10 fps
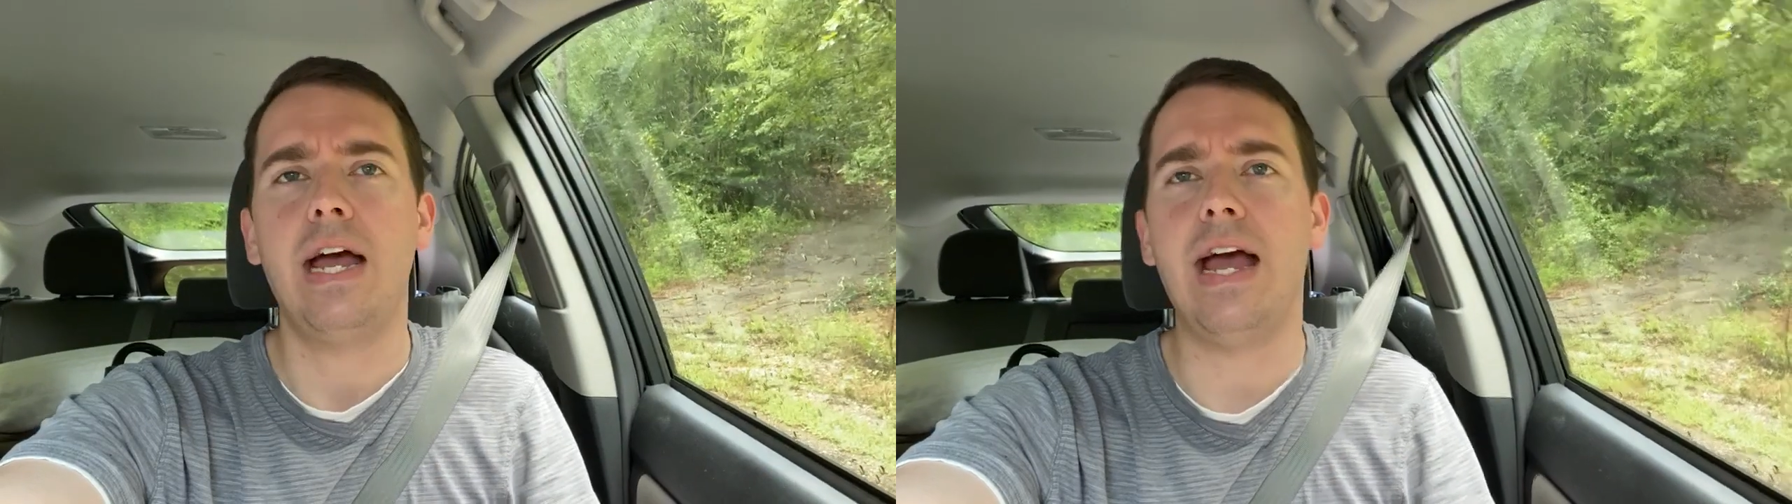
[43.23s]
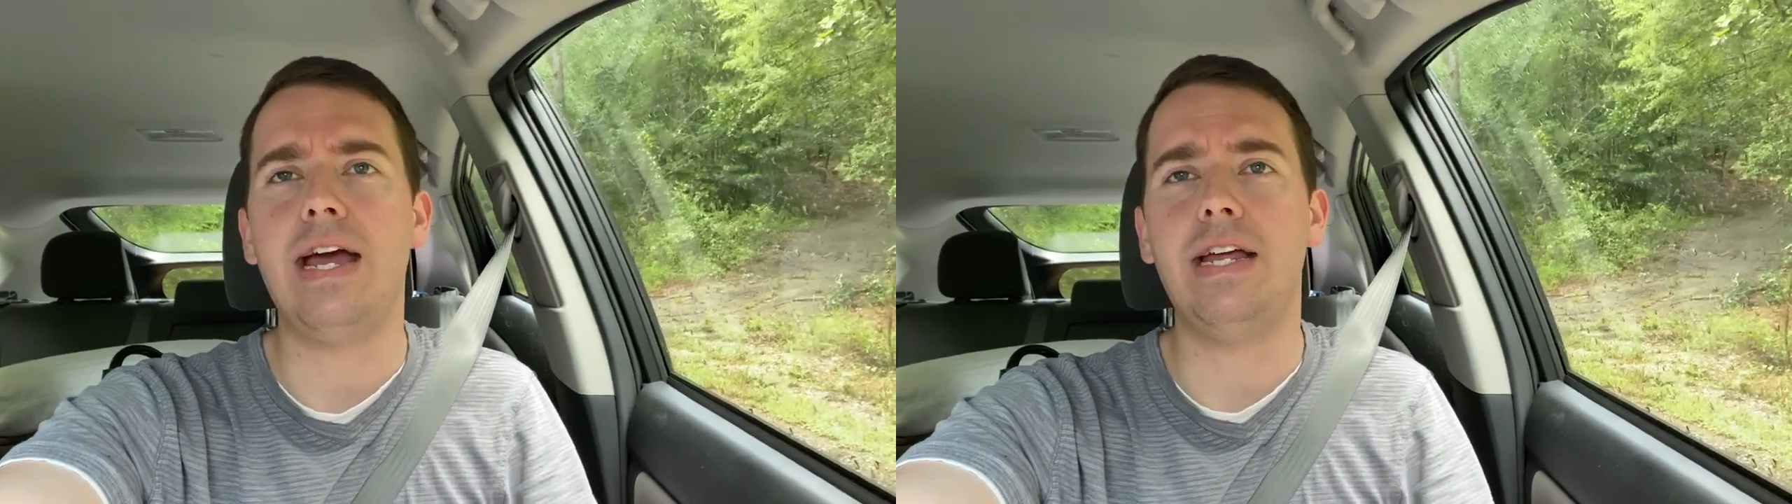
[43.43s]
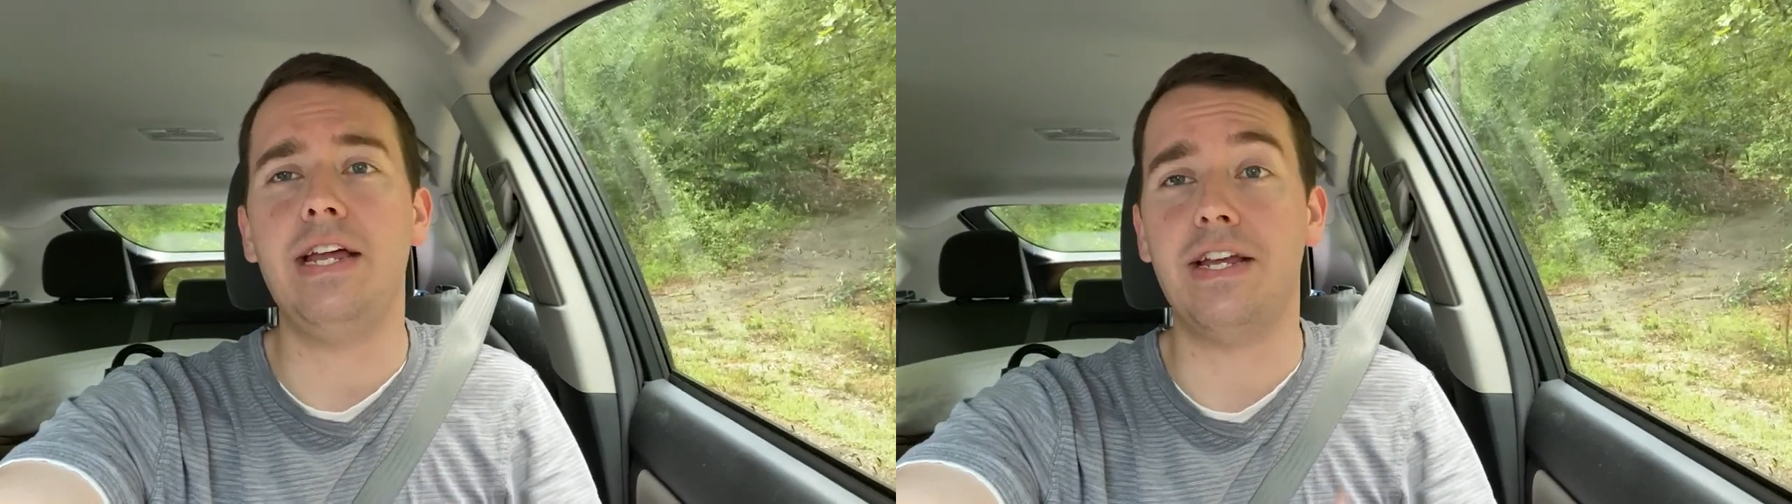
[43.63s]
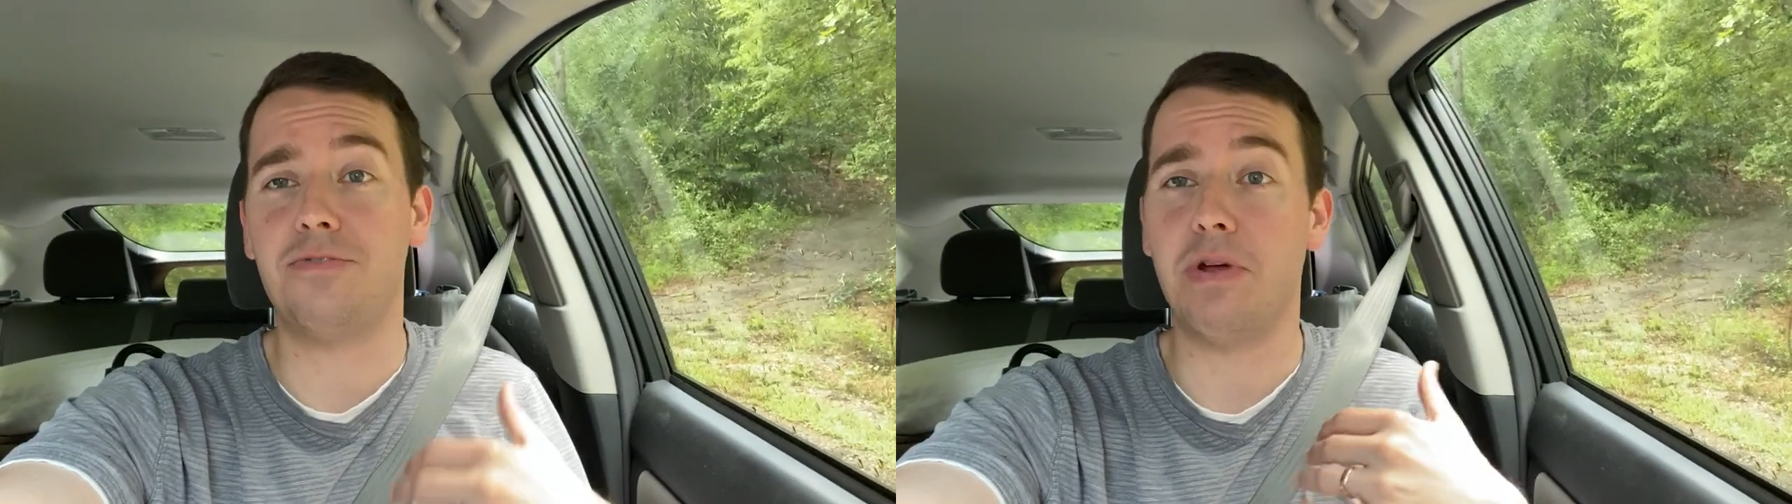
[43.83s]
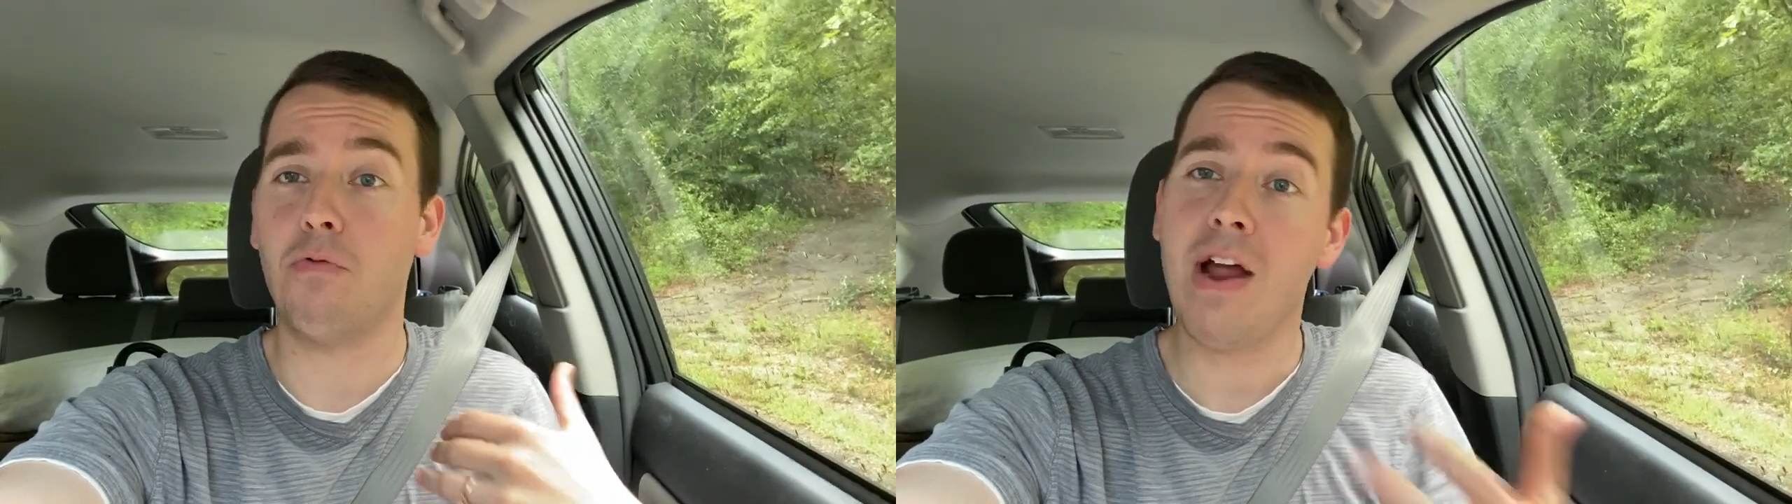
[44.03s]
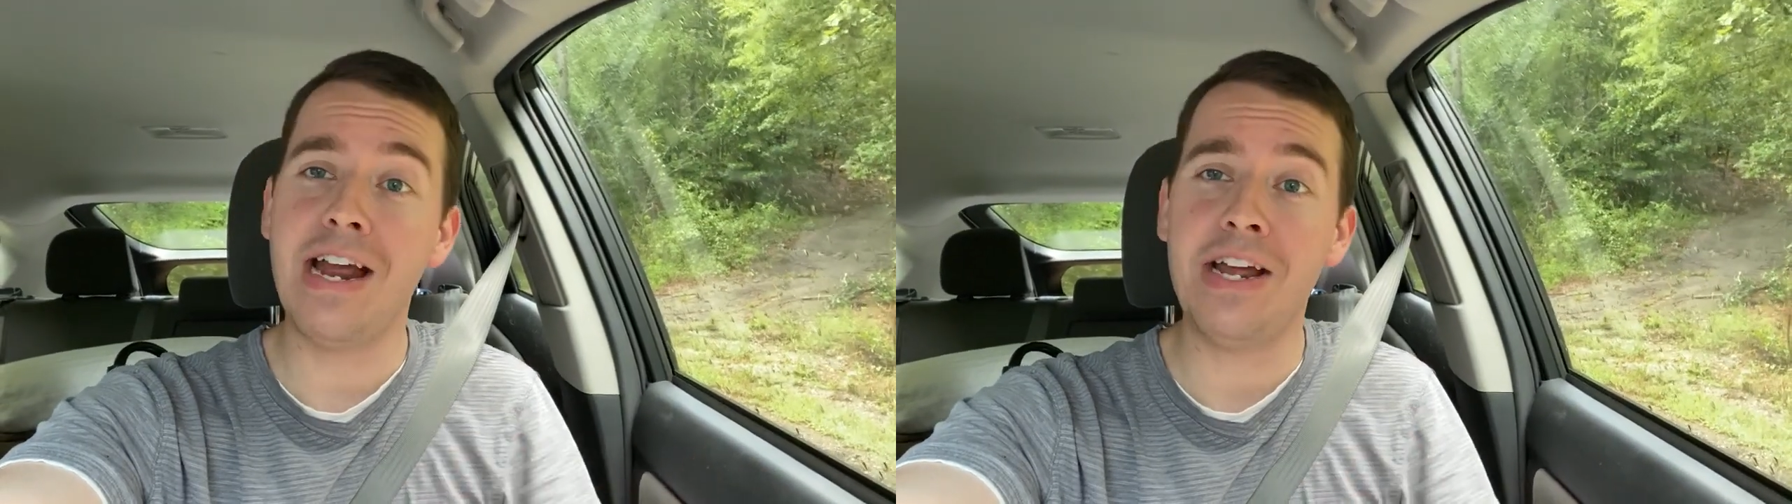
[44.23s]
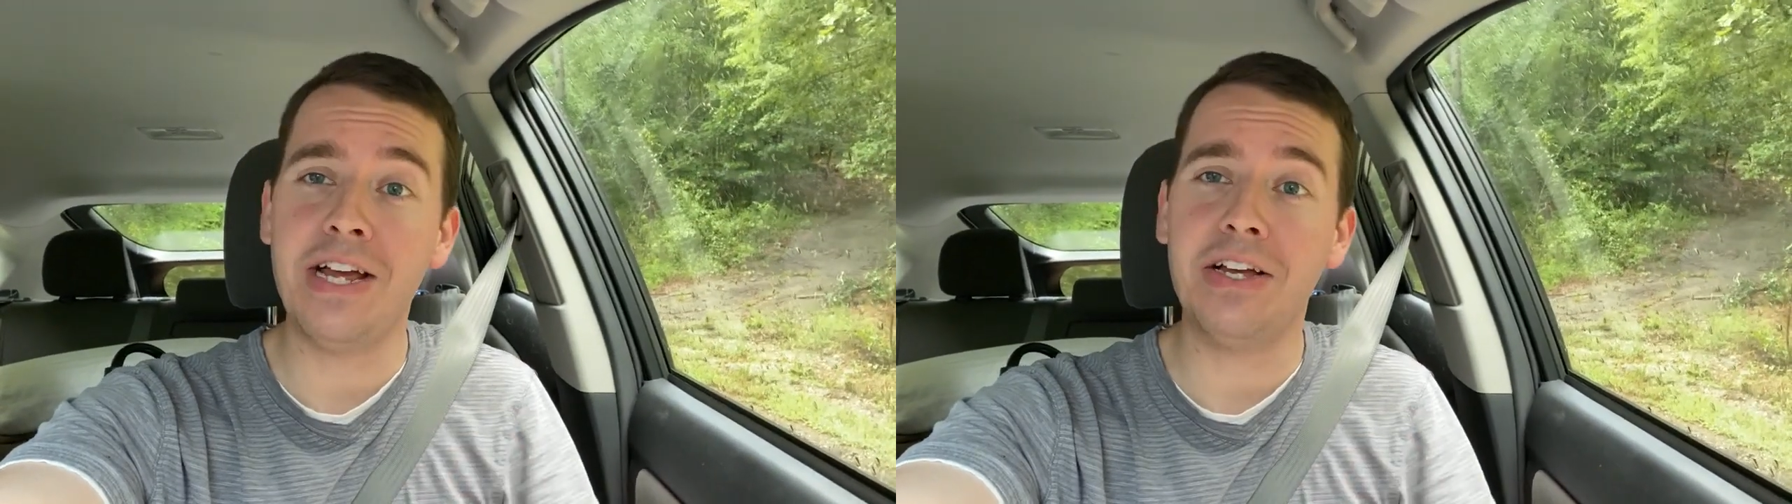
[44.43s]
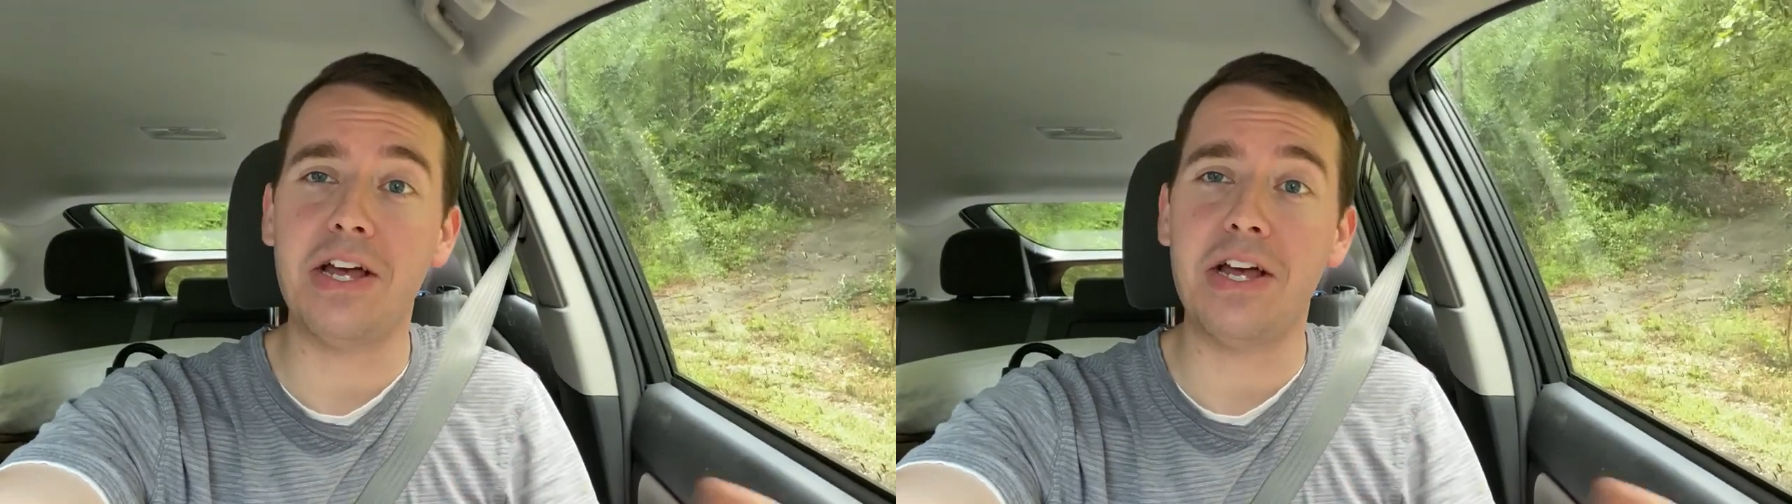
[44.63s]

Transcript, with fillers: and it has been raining.